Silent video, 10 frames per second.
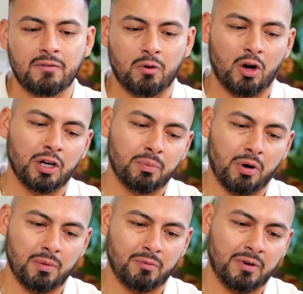for our
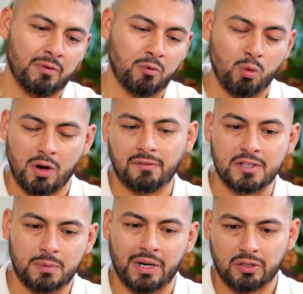department, for one of our
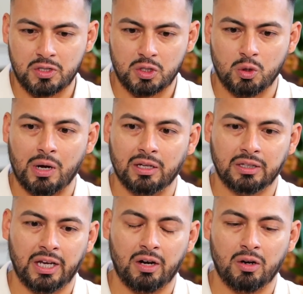inspectors to go
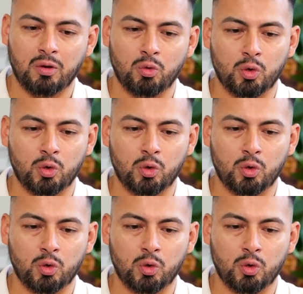out there